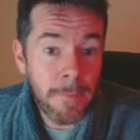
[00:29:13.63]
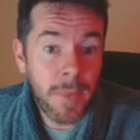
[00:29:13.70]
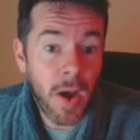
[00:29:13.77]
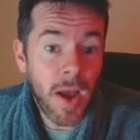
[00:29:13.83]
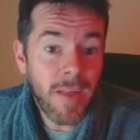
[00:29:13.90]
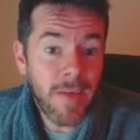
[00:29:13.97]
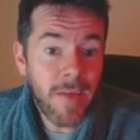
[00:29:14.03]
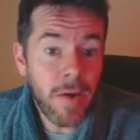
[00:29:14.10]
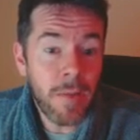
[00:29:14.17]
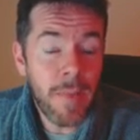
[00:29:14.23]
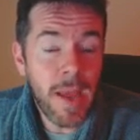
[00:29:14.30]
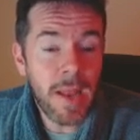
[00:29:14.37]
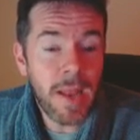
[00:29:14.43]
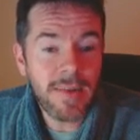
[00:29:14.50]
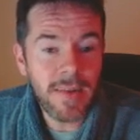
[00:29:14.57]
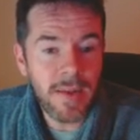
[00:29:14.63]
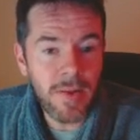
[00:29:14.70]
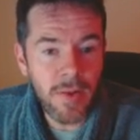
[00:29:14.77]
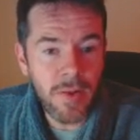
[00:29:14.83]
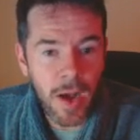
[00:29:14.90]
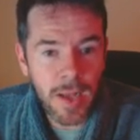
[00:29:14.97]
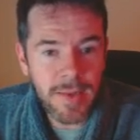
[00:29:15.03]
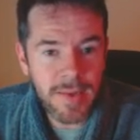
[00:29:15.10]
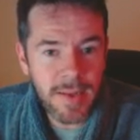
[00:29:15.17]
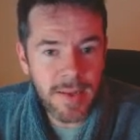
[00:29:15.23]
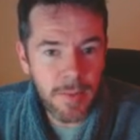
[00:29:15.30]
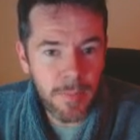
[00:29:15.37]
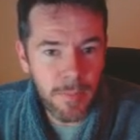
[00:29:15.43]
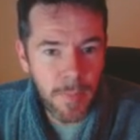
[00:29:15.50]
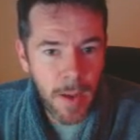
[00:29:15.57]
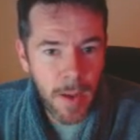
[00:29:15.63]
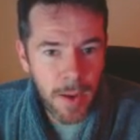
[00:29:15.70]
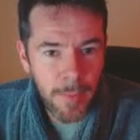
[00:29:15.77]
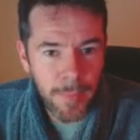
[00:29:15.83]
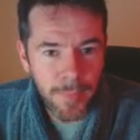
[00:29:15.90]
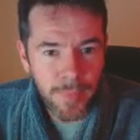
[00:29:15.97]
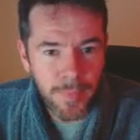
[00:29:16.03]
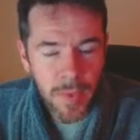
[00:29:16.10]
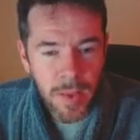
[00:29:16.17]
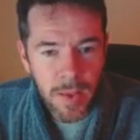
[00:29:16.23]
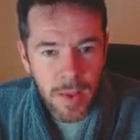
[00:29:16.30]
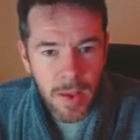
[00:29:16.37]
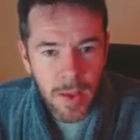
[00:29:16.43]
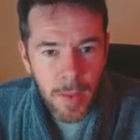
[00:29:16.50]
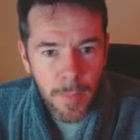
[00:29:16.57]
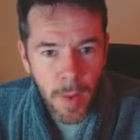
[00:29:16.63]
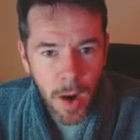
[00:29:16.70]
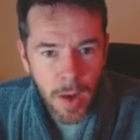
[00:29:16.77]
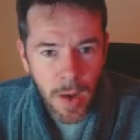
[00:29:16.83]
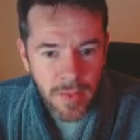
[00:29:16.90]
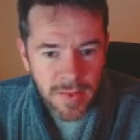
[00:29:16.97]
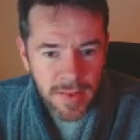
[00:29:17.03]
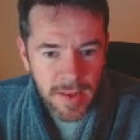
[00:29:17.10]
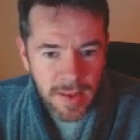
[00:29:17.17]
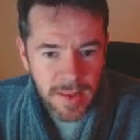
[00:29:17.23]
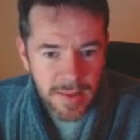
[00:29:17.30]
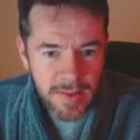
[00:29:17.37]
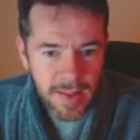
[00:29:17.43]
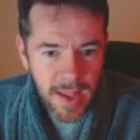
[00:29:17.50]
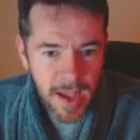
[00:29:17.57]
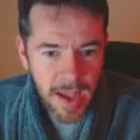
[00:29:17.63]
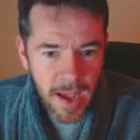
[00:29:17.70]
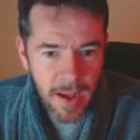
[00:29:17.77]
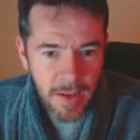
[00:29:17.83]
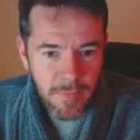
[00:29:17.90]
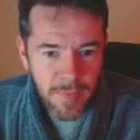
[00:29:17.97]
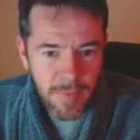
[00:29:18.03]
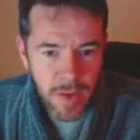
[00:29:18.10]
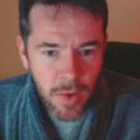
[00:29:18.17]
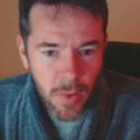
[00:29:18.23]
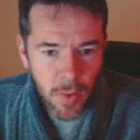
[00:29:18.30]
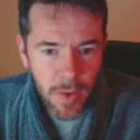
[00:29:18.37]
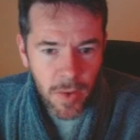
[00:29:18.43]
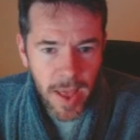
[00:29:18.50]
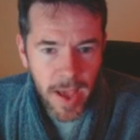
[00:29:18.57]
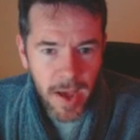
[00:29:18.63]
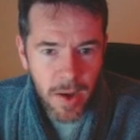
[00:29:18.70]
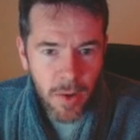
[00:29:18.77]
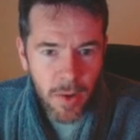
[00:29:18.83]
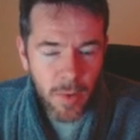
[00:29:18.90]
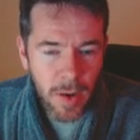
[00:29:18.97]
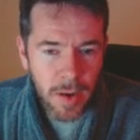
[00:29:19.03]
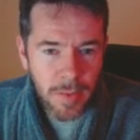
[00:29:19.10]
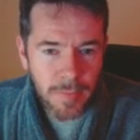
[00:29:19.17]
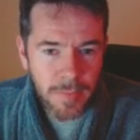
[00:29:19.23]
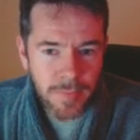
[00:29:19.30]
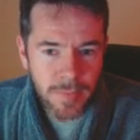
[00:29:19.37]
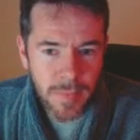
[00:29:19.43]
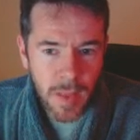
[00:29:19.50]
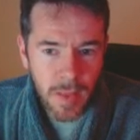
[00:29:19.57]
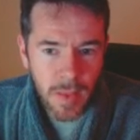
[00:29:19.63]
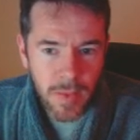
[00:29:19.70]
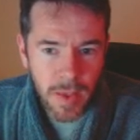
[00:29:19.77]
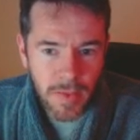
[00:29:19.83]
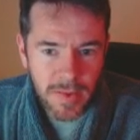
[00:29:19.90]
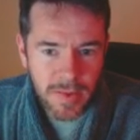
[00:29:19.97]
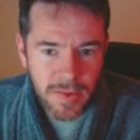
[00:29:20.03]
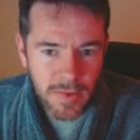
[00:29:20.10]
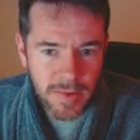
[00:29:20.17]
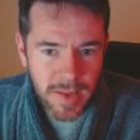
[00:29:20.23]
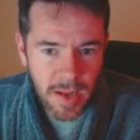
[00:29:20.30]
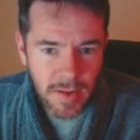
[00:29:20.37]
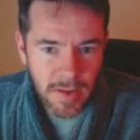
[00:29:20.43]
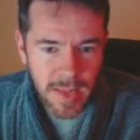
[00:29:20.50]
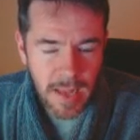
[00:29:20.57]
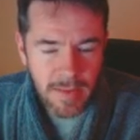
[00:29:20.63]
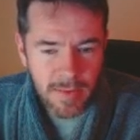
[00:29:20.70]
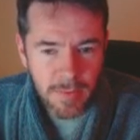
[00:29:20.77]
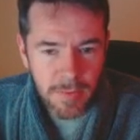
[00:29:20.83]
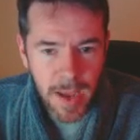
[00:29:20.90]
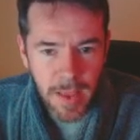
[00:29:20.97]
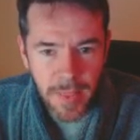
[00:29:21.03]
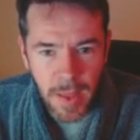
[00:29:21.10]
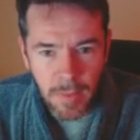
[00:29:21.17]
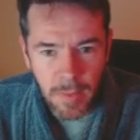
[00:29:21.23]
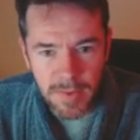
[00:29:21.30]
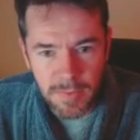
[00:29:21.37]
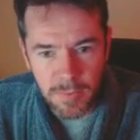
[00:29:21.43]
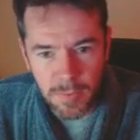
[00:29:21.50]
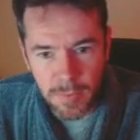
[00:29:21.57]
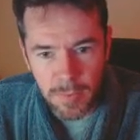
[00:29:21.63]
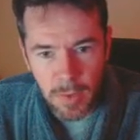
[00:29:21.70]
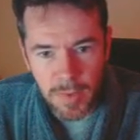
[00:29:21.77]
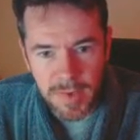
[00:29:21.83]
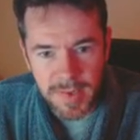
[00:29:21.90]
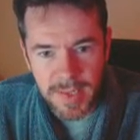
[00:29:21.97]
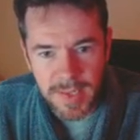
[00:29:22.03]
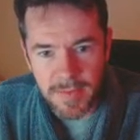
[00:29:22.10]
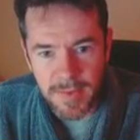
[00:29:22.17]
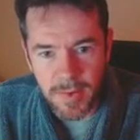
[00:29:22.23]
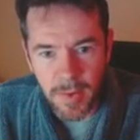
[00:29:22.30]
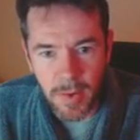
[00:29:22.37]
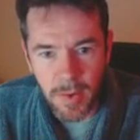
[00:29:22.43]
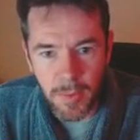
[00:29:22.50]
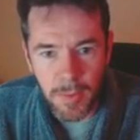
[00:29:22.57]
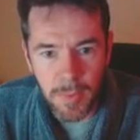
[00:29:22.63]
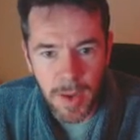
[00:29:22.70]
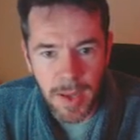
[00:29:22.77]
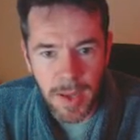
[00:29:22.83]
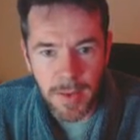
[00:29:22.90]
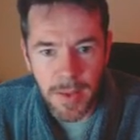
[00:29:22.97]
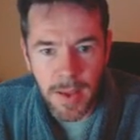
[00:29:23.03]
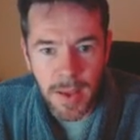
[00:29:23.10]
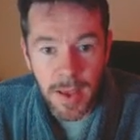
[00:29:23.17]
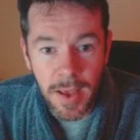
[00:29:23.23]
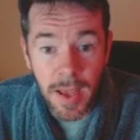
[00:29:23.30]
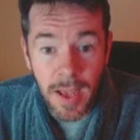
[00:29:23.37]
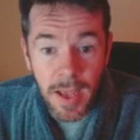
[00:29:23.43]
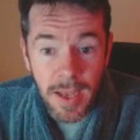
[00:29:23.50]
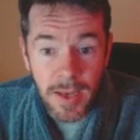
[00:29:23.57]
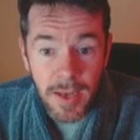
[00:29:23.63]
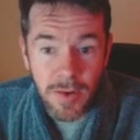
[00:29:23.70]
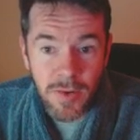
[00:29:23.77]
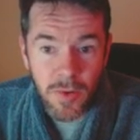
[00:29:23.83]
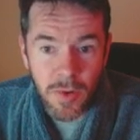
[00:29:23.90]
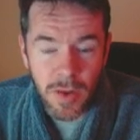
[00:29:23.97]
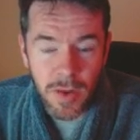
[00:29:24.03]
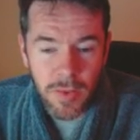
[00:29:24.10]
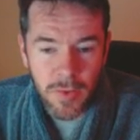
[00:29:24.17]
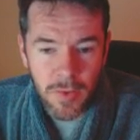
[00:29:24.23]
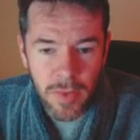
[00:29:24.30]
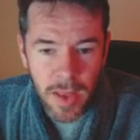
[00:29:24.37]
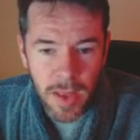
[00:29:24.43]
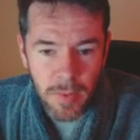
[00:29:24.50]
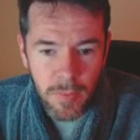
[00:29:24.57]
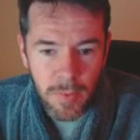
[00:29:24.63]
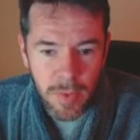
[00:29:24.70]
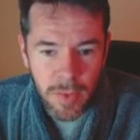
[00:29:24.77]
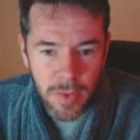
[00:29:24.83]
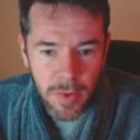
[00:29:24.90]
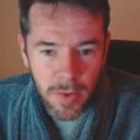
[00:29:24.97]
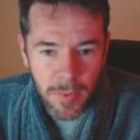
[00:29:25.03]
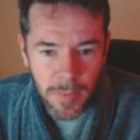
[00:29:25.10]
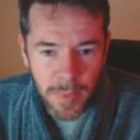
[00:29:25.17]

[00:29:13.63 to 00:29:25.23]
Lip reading: kind of how I made it, because I did a behind the scenes video on how the other Sword and Sandals games were made, and that was well received, so I wouldn't mind talking through that with you.